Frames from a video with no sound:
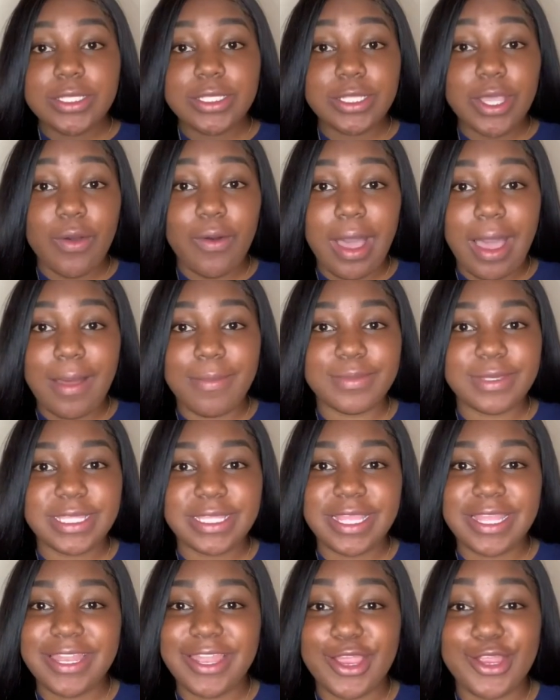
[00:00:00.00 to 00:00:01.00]
So I'm
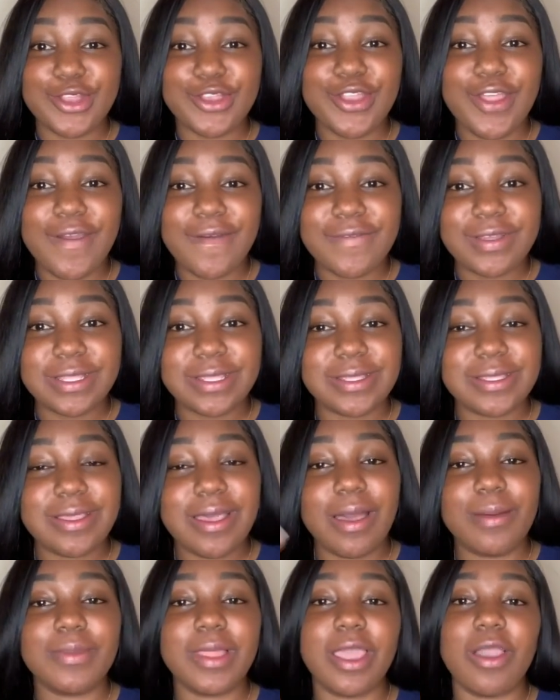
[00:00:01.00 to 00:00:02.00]
sitting there nervous to say,
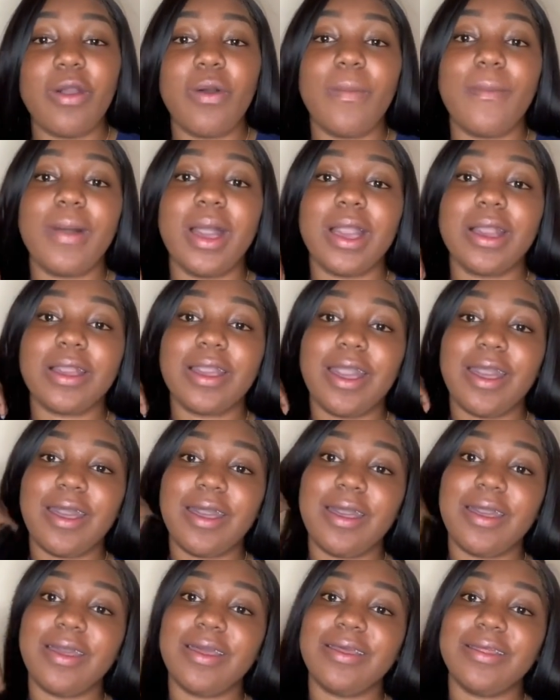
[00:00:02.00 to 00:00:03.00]
I'm like, oh my
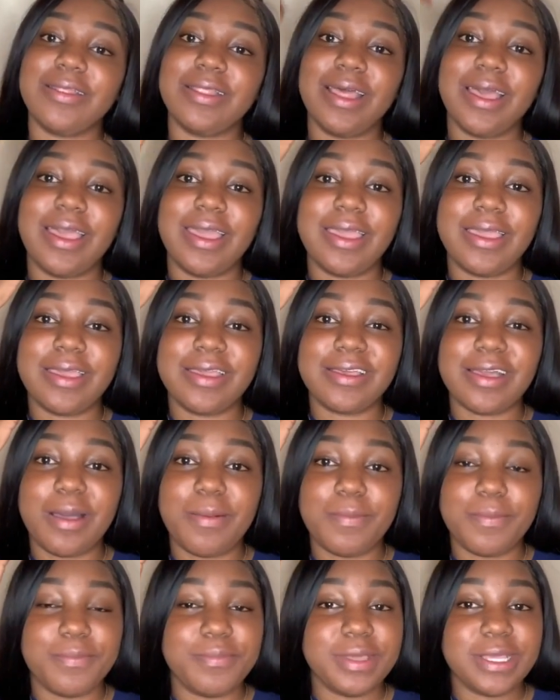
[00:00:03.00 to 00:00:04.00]
God, like
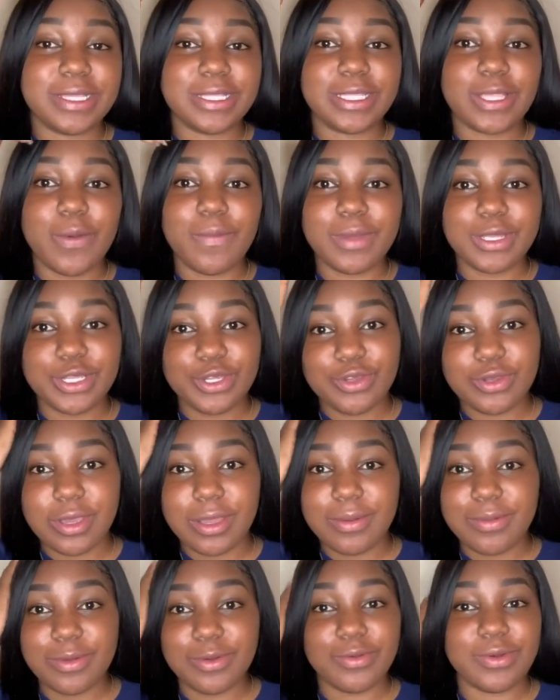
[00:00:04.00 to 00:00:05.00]
I'm be in so much
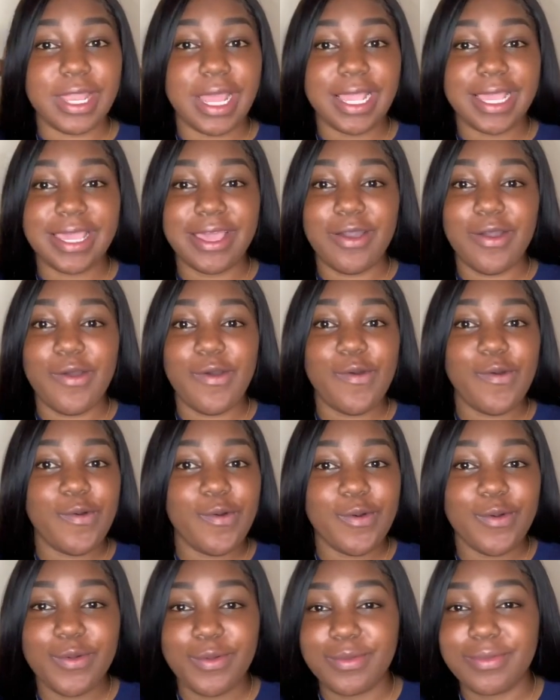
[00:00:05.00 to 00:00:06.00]
trouble when I get
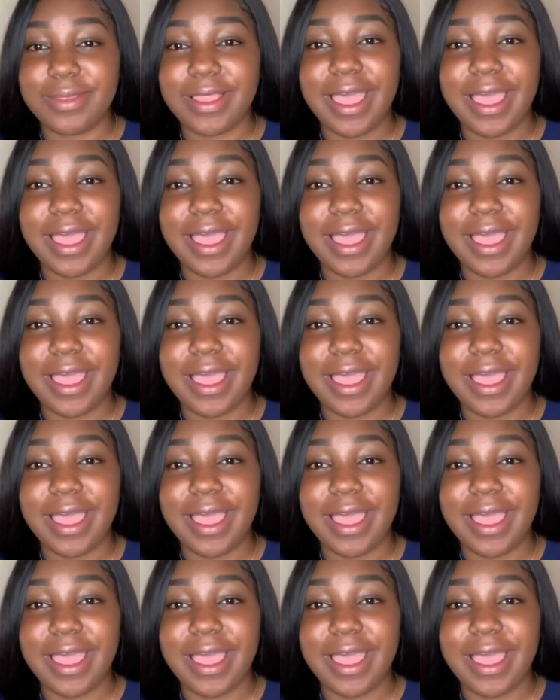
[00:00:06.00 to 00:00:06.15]
home.